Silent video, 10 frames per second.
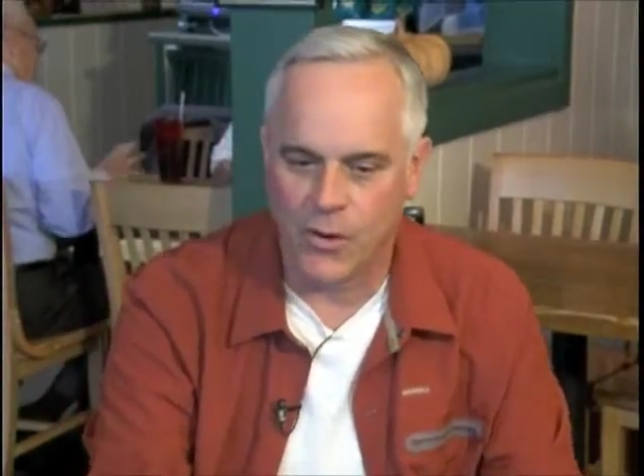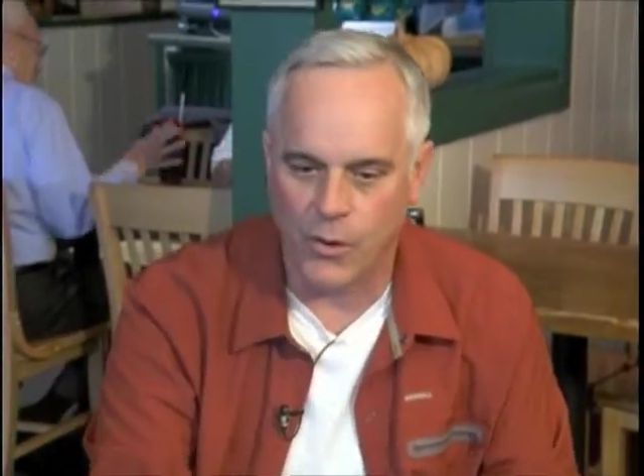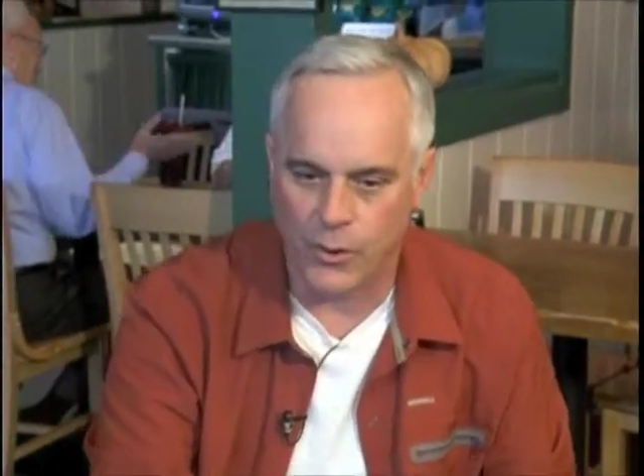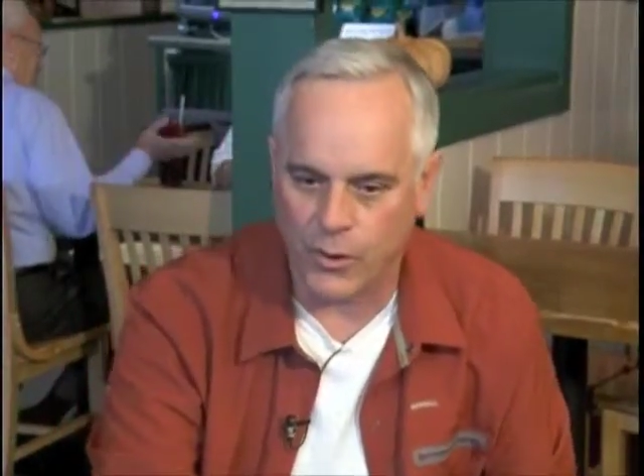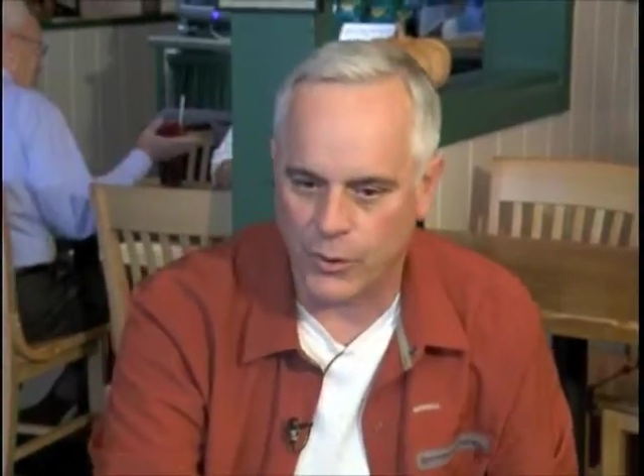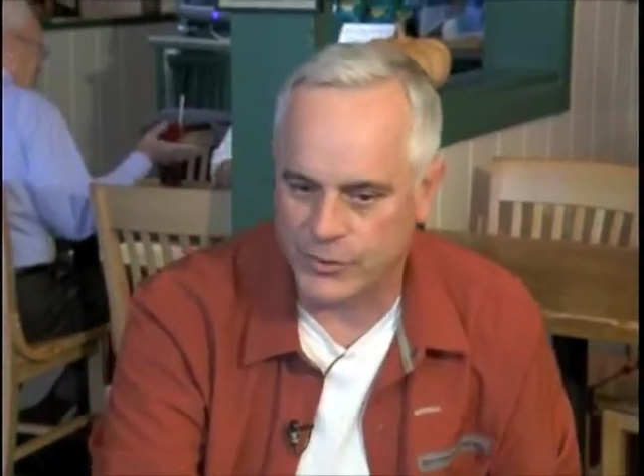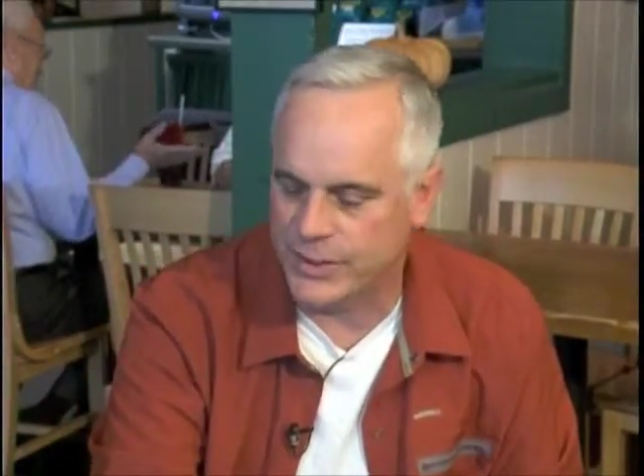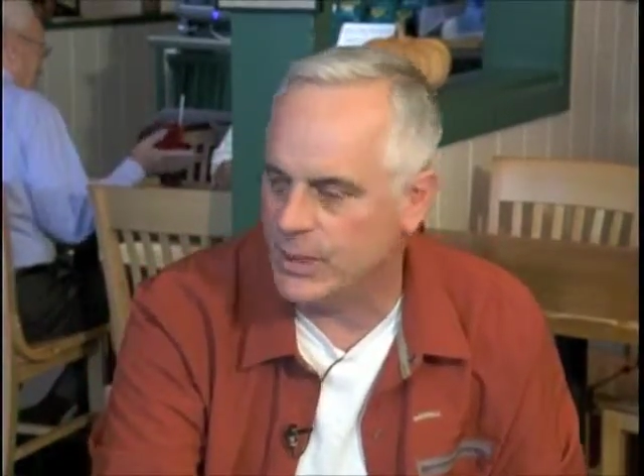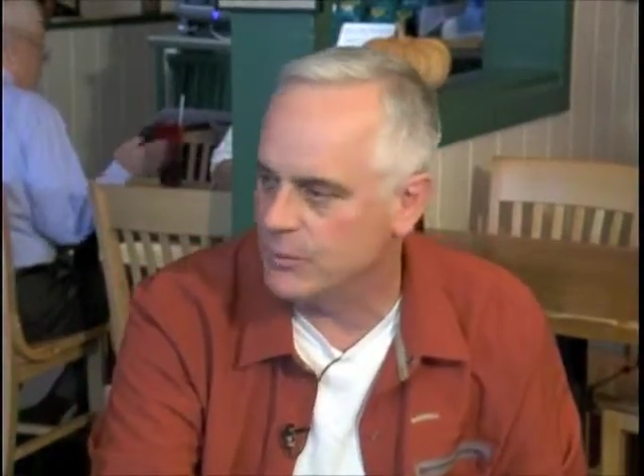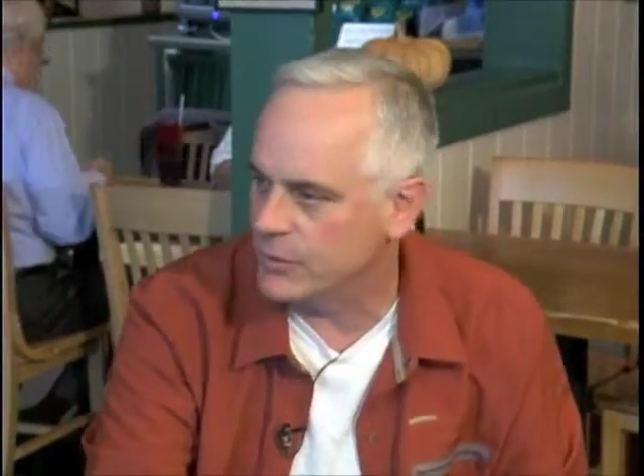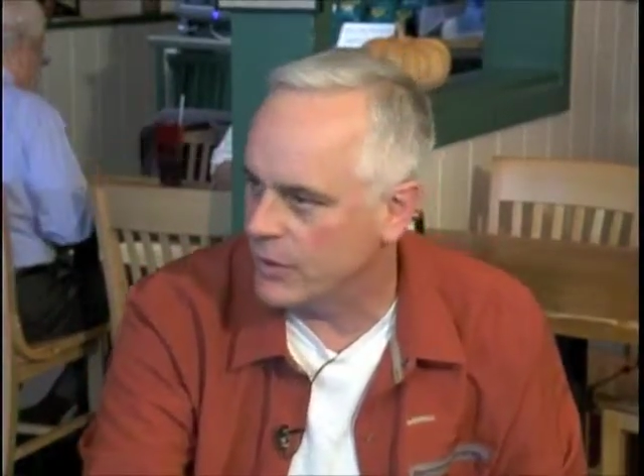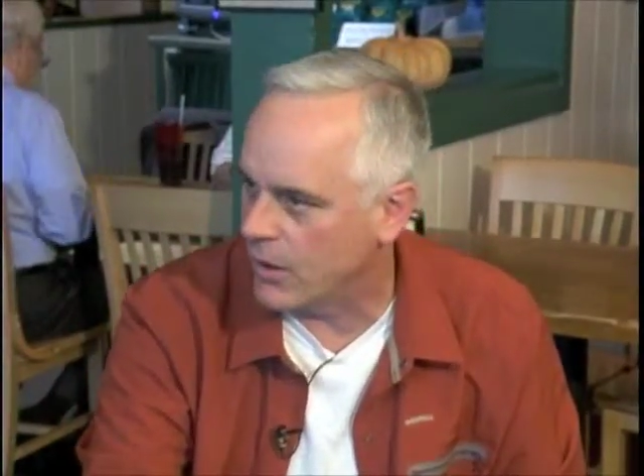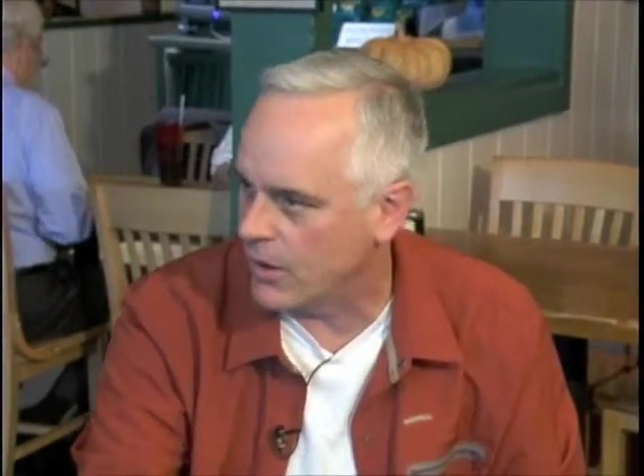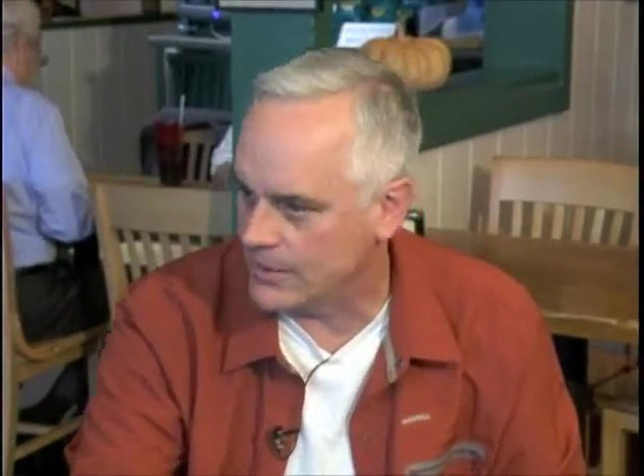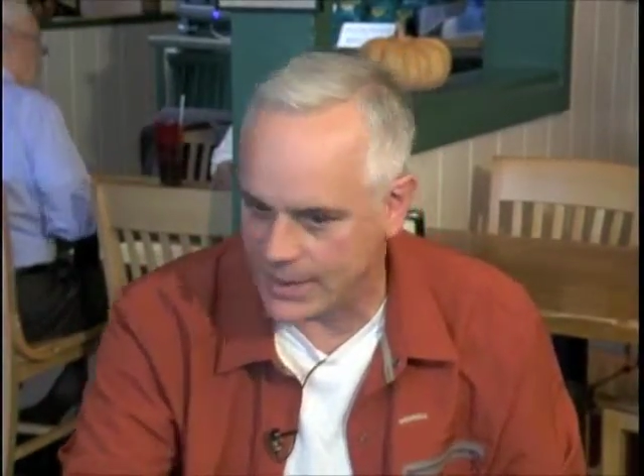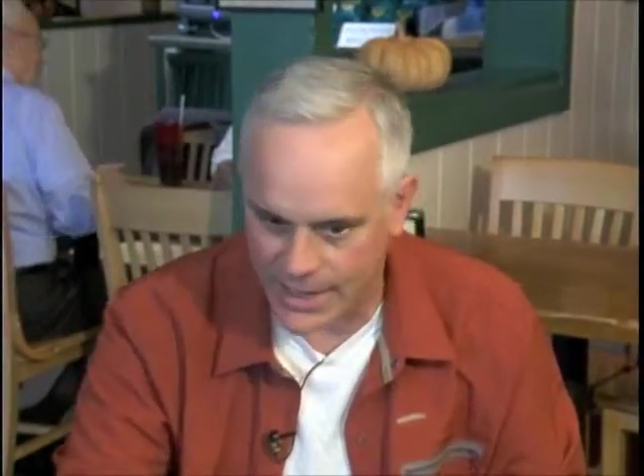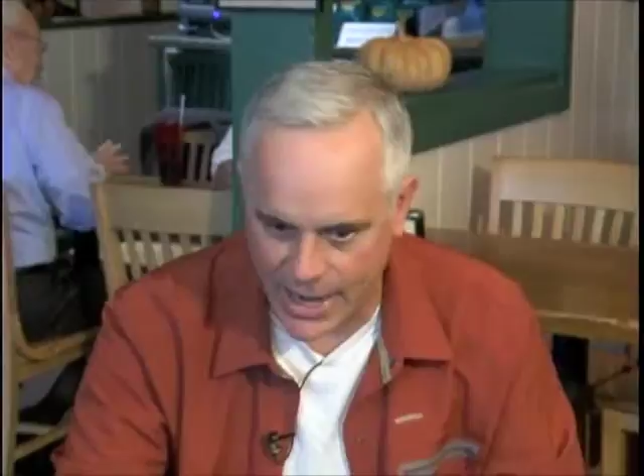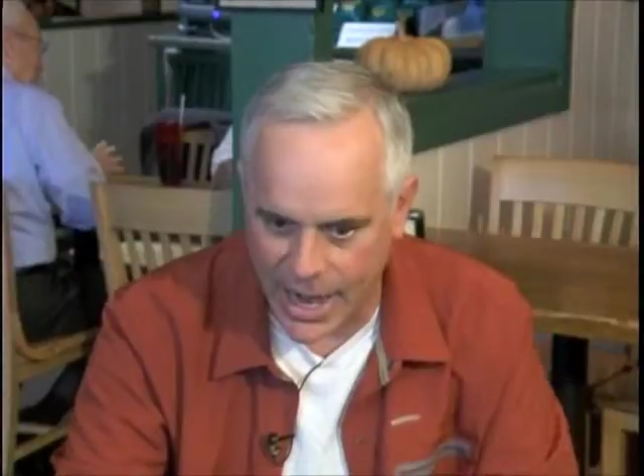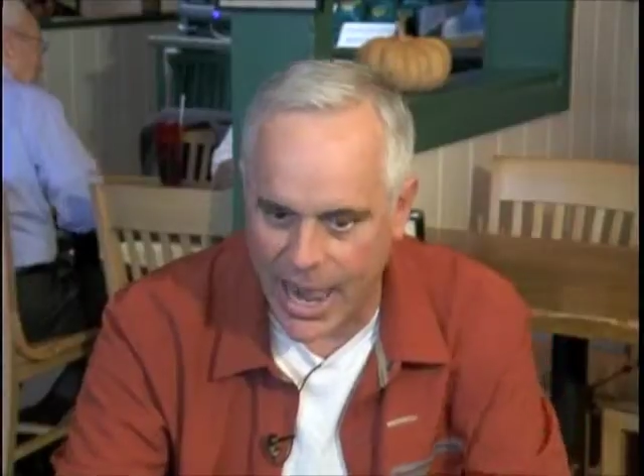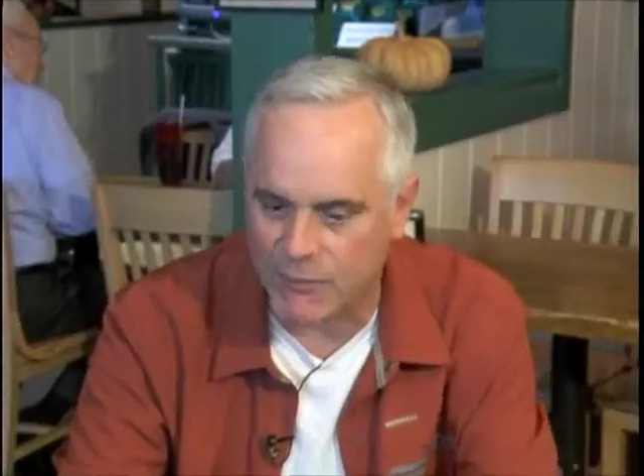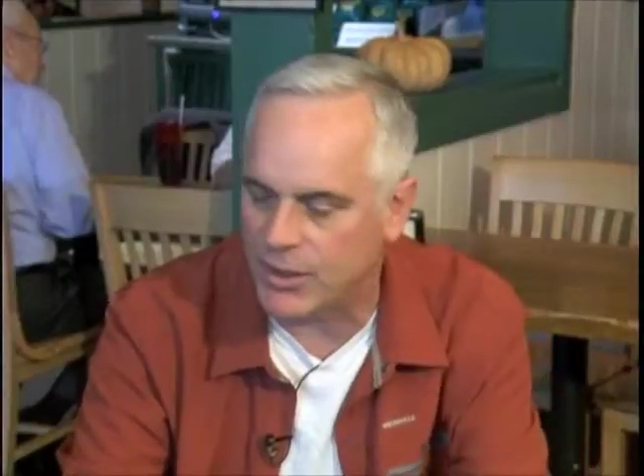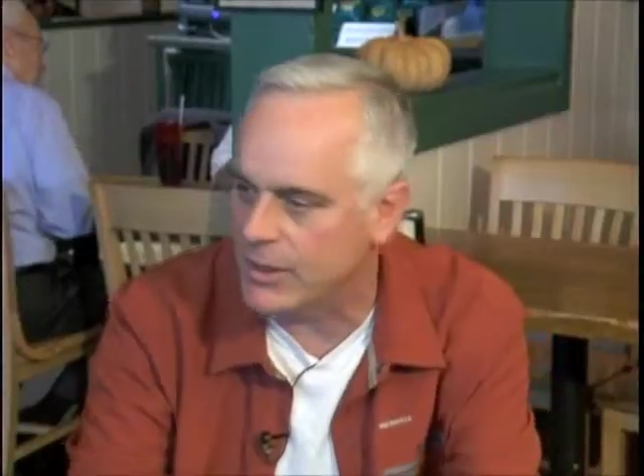or, or teams that, are, that have a